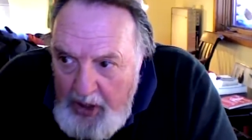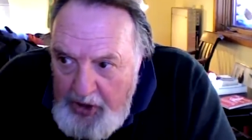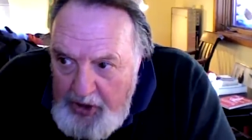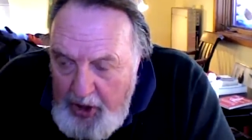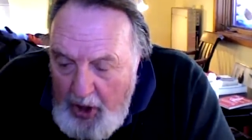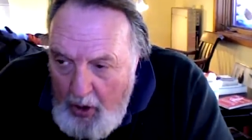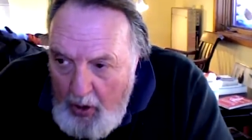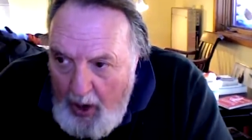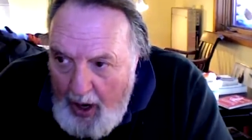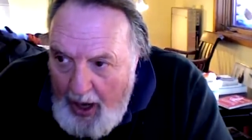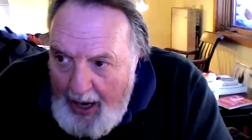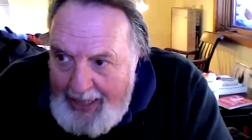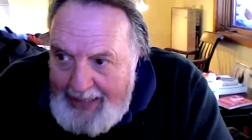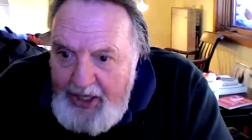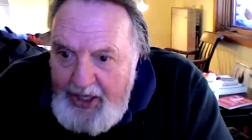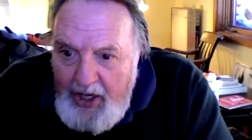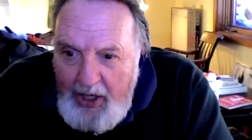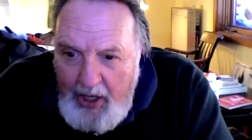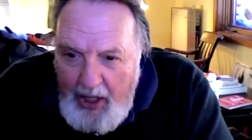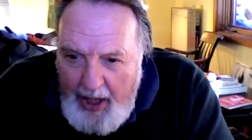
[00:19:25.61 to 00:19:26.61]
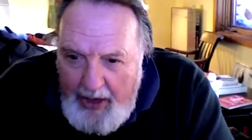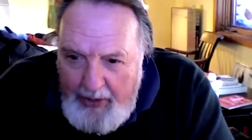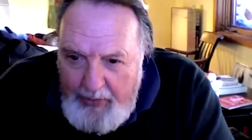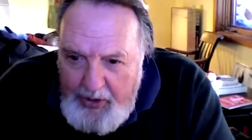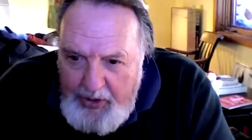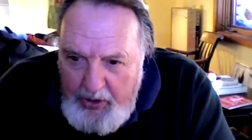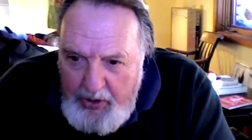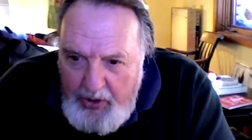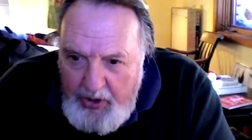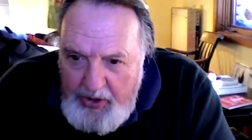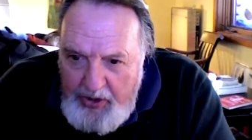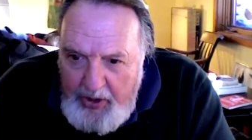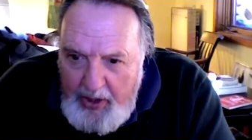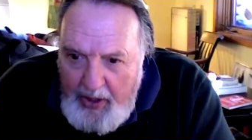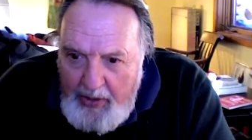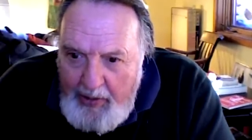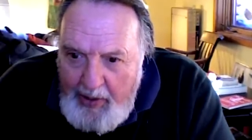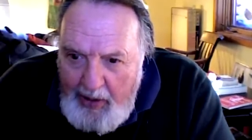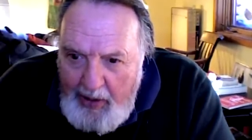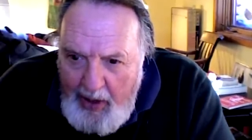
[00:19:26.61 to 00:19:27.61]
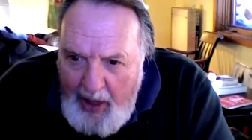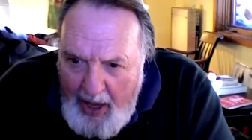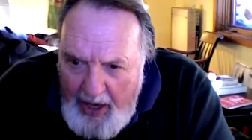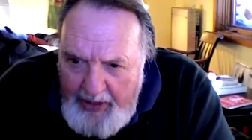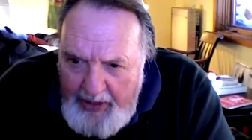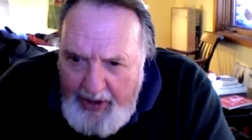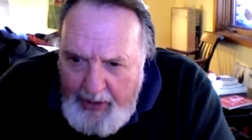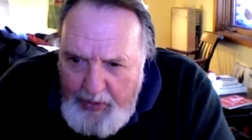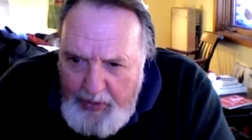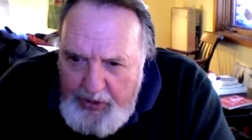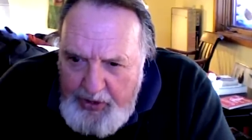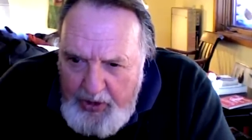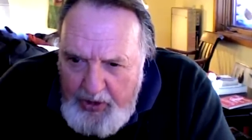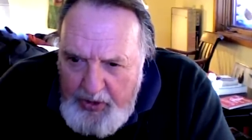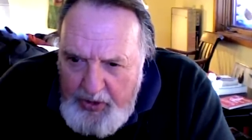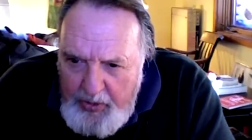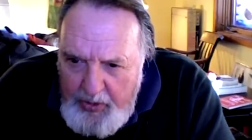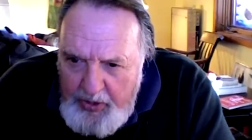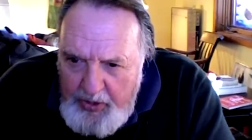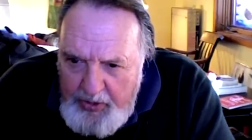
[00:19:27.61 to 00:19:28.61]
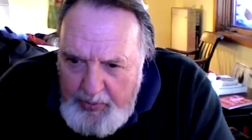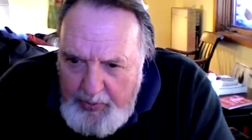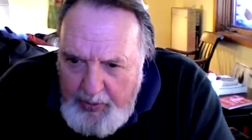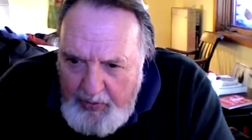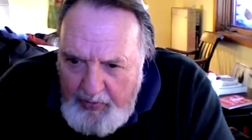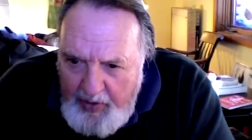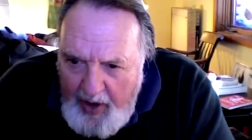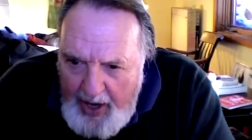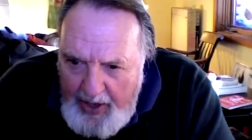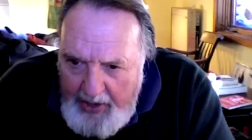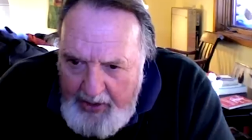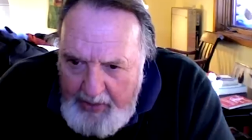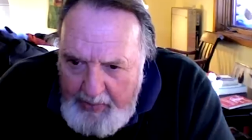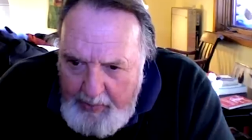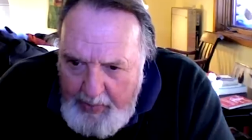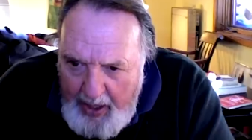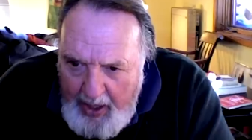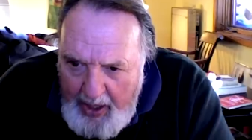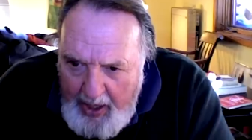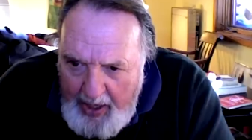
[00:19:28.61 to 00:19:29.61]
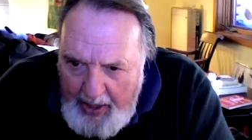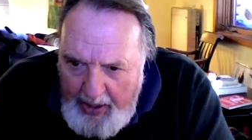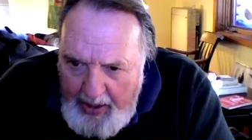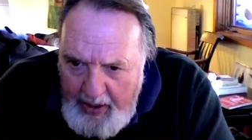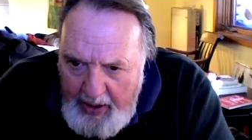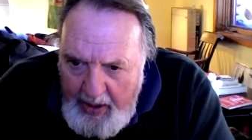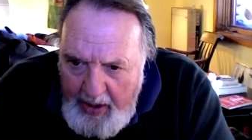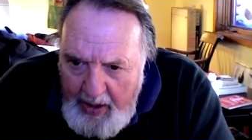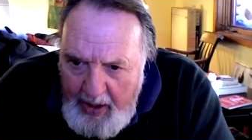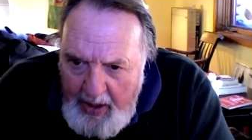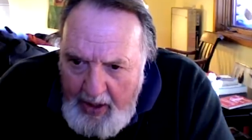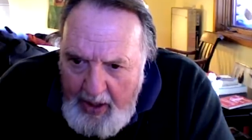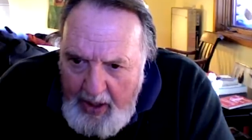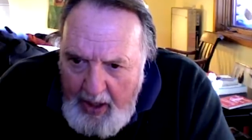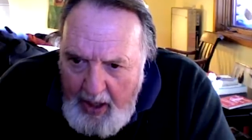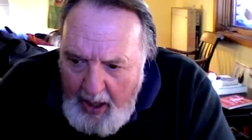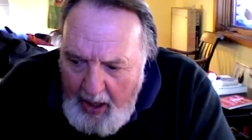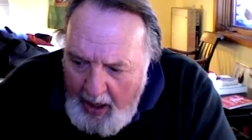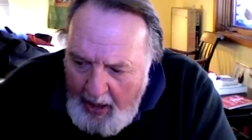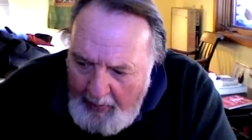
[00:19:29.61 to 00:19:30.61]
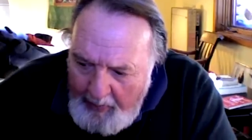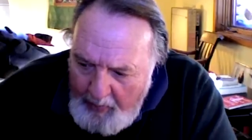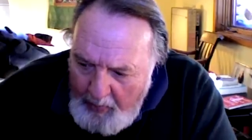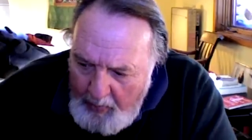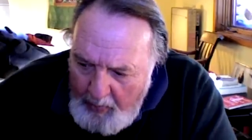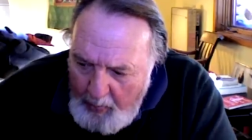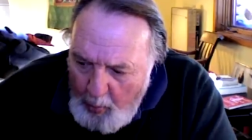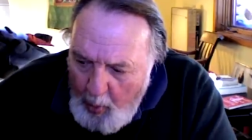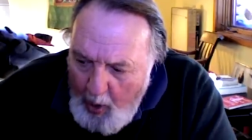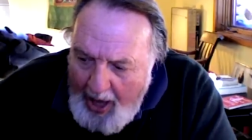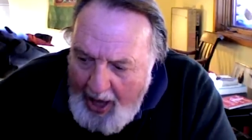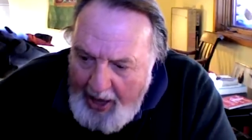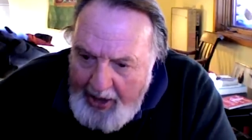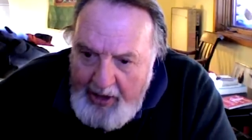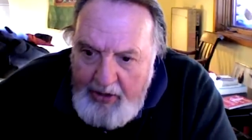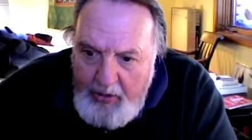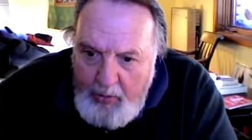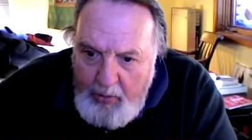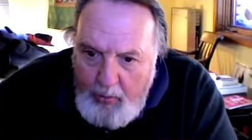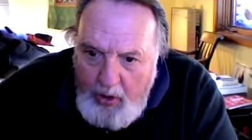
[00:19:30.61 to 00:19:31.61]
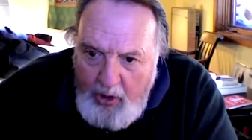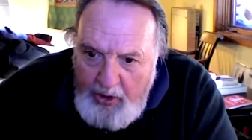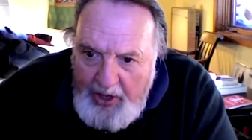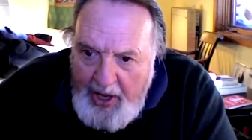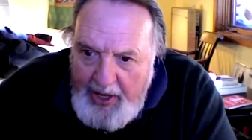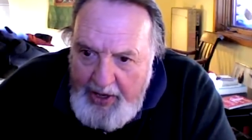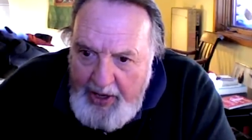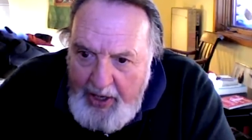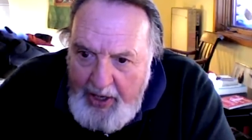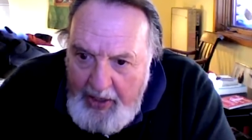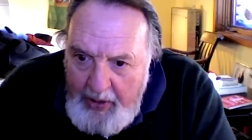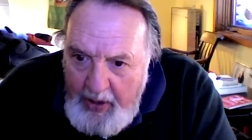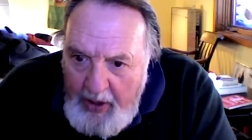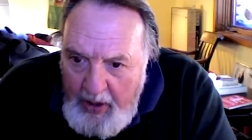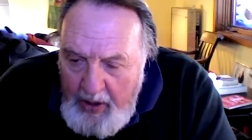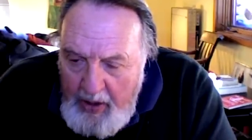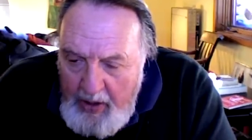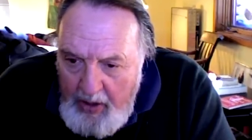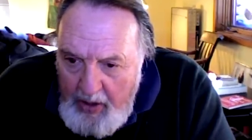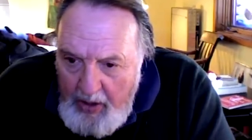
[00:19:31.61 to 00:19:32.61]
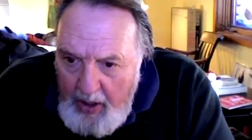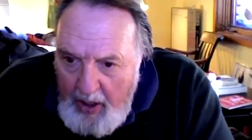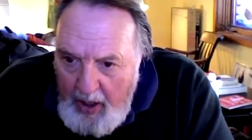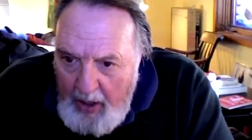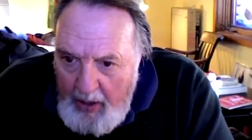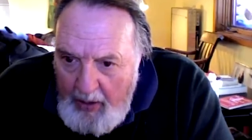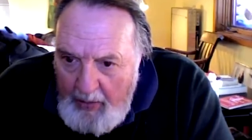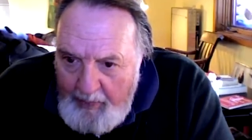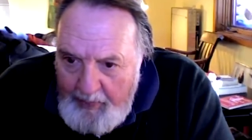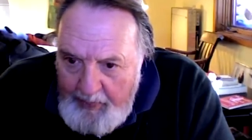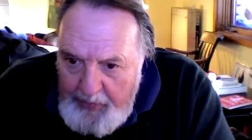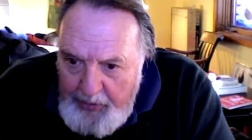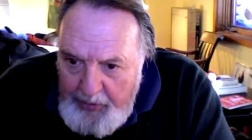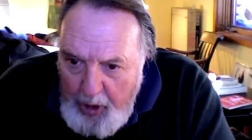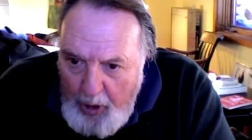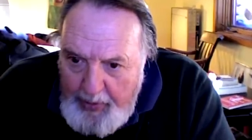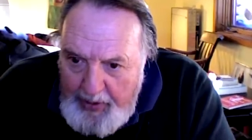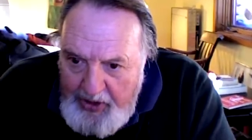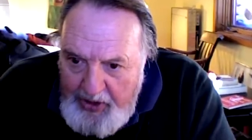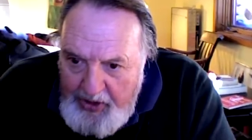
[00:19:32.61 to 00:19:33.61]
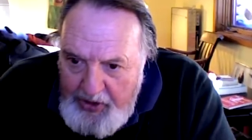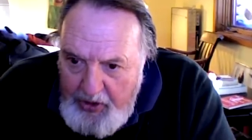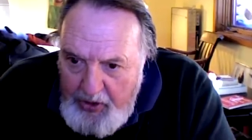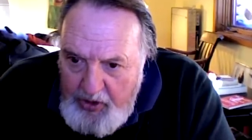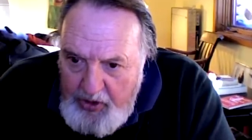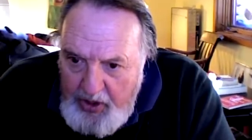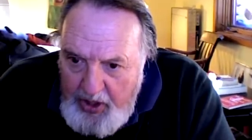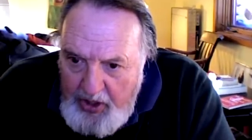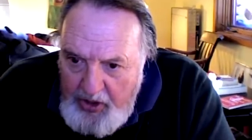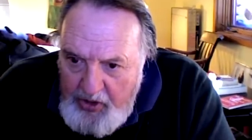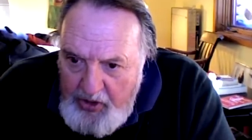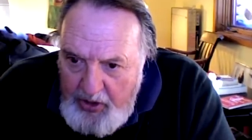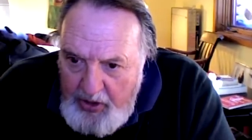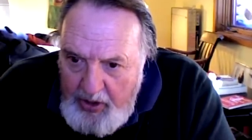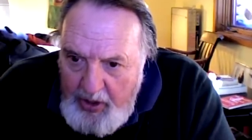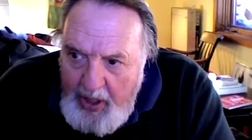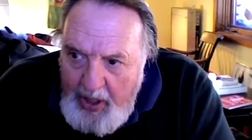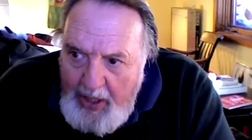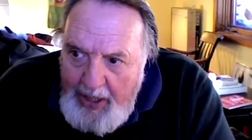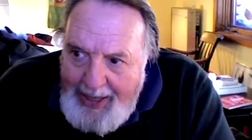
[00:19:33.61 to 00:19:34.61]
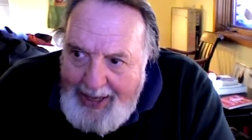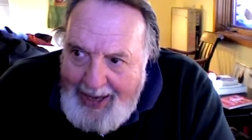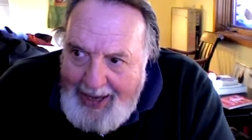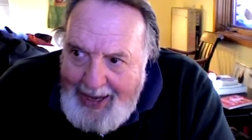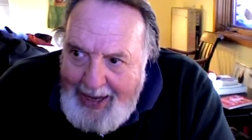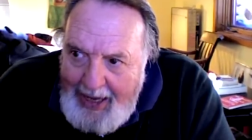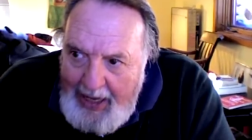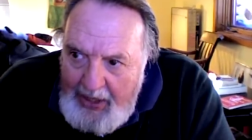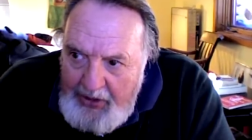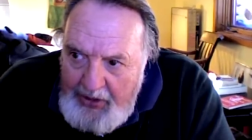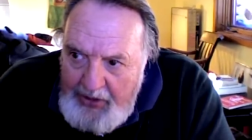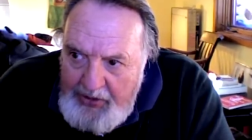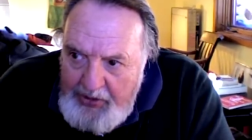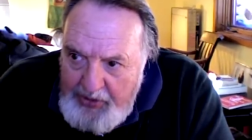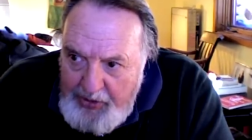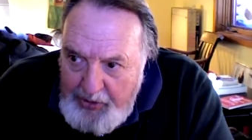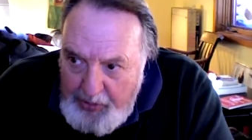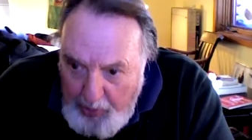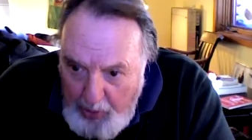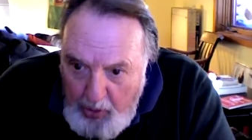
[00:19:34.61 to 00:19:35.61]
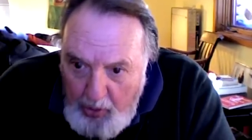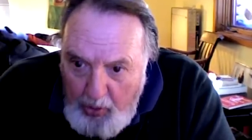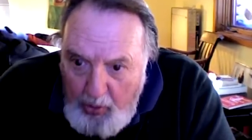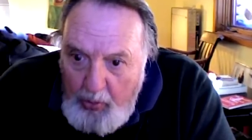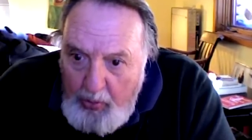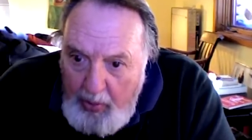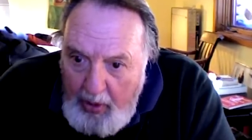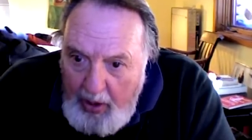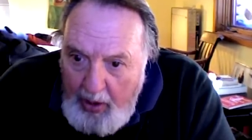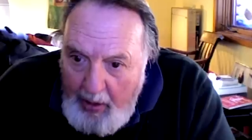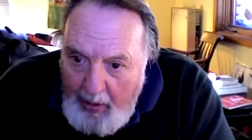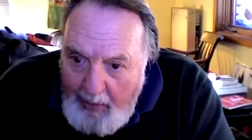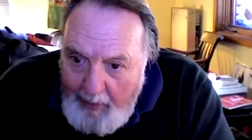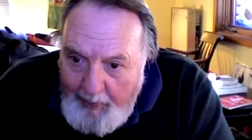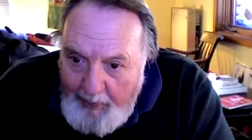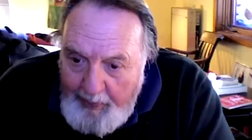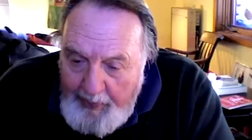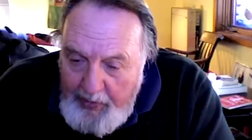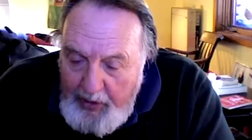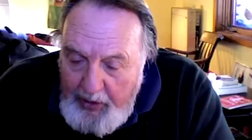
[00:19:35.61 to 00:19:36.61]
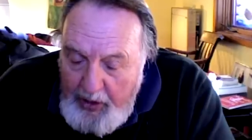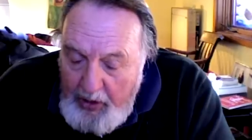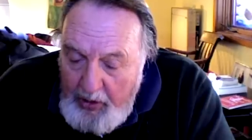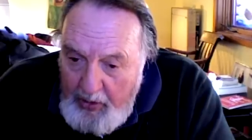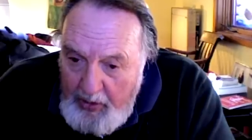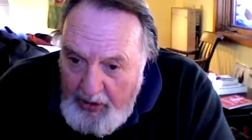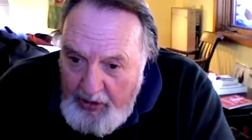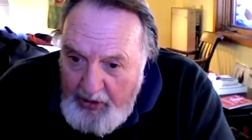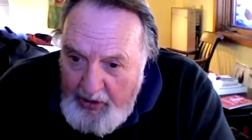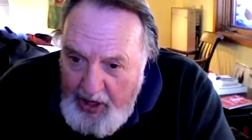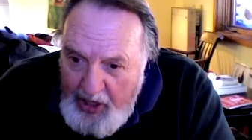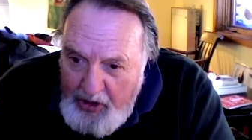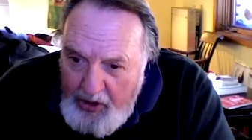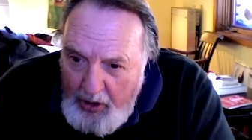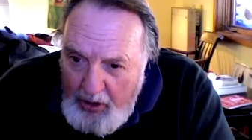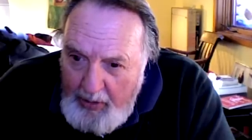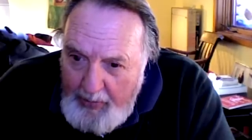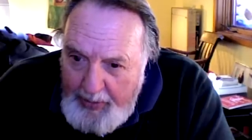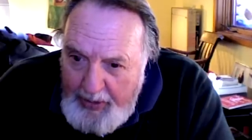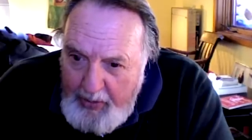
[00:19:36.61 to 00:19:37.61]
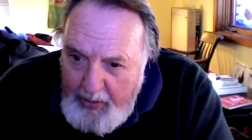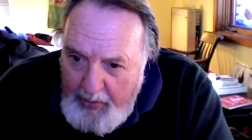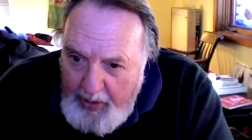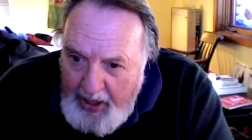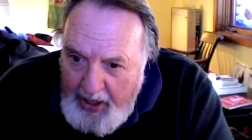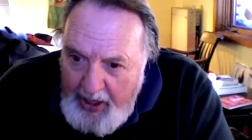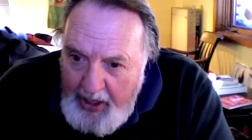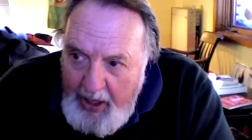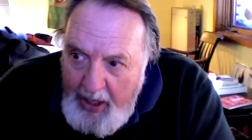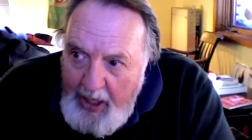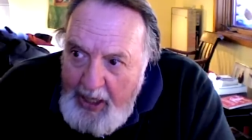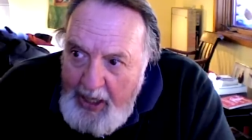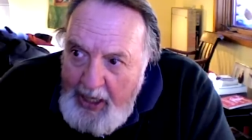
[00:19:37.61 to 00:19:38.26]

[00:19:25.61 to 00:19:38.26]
So I did a lot of research. A lot of that research was provided by um, WADA, the World Anti um, Doping Association, and through um, the International Olympic Committee.